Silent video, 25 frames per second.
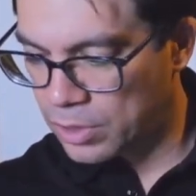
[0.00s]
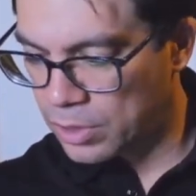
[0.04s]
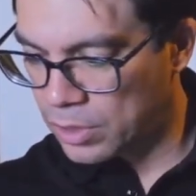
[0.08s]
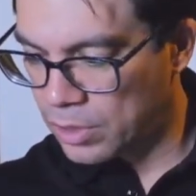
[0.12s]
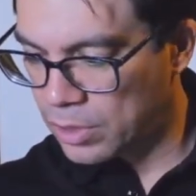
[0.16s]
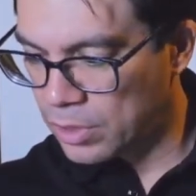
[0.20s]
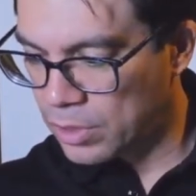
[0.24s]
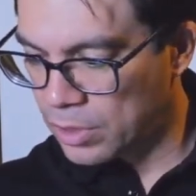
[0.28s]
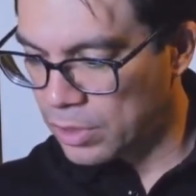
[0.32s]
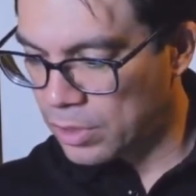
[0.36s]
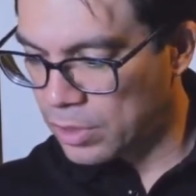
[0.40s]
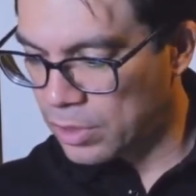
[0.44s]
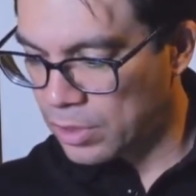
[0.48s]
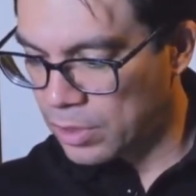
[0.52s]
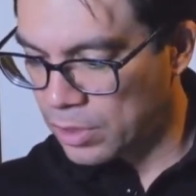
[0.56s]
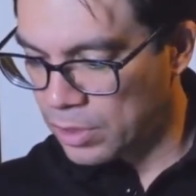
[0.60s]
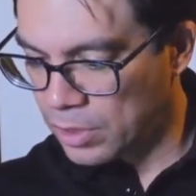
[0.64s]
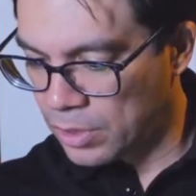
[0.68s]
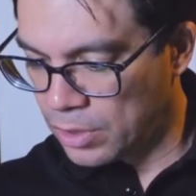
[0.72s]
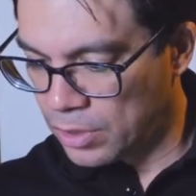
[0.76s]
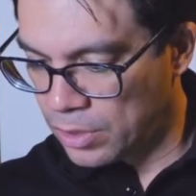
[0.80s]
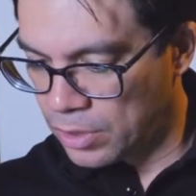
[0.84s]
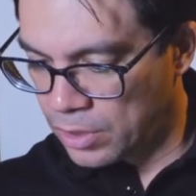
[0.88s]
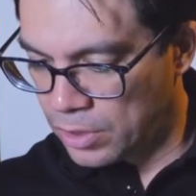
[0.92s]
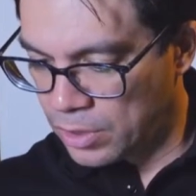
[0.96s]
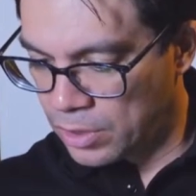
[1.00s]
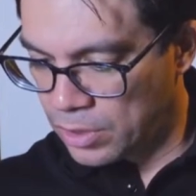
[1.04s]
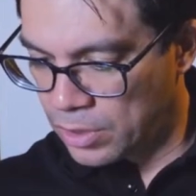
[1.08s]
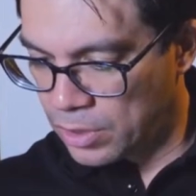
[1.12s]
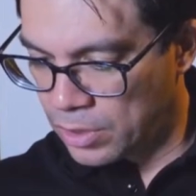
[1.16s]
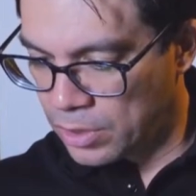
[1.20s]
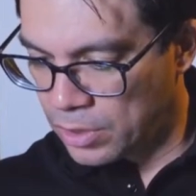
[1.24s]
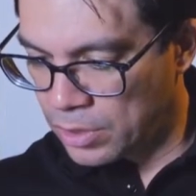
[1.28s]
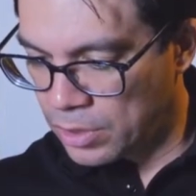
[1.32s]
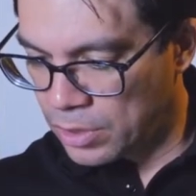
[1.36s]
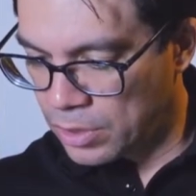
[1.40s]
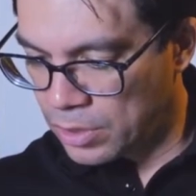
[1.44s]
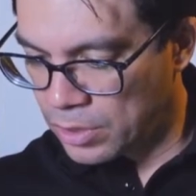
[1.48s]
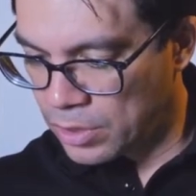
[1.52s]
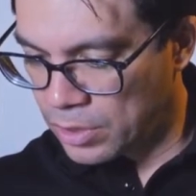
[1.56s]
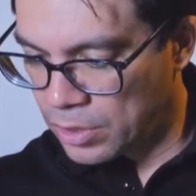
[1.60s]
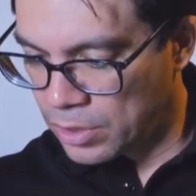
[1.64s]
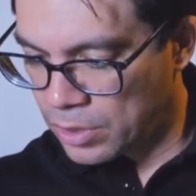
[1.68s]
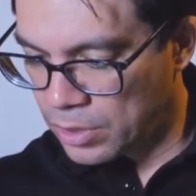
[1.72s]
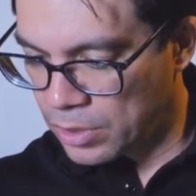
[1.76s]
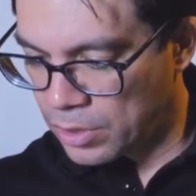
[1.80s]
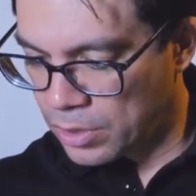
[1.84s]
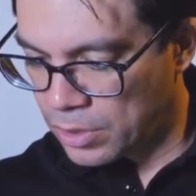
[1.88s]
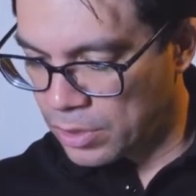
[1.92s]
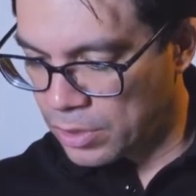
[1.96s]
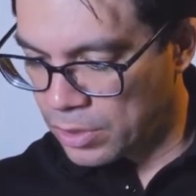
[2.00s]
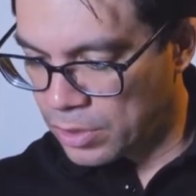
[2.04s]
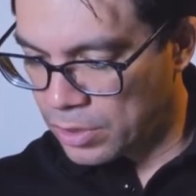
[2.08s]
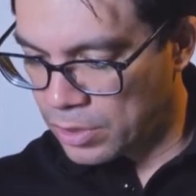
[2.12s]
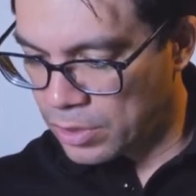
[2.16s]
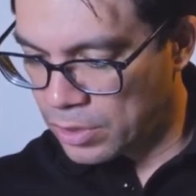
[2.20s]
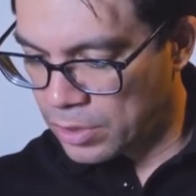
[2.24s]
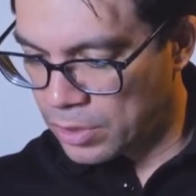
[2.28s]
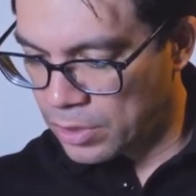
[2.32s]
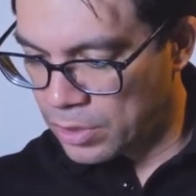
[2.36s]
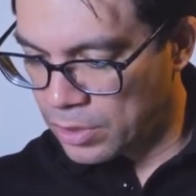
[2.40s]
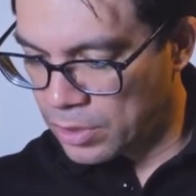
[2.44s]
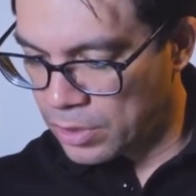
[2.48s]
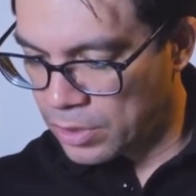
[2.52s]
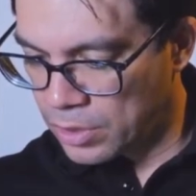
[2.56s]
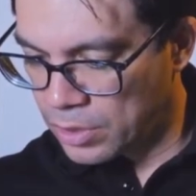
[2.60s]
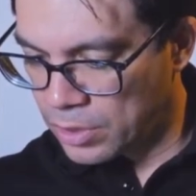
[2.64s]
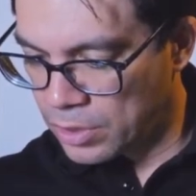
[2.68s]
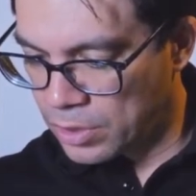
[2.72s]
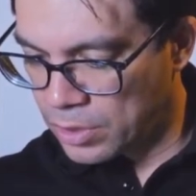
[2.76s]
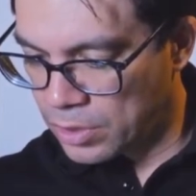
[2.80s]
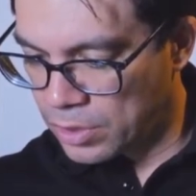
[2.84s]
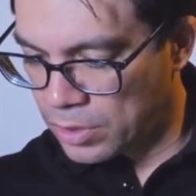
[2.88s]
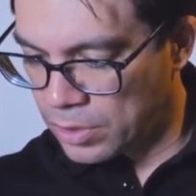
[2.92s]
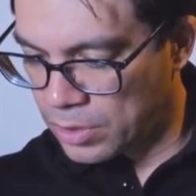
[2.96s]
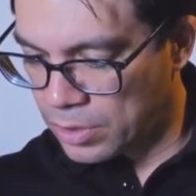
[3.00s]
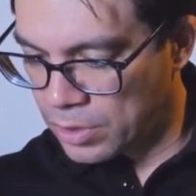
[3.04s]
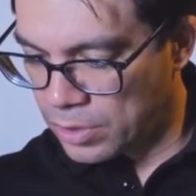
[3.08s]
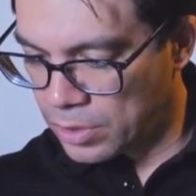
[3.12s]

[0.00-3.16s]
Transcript: No one is speaking in this clip.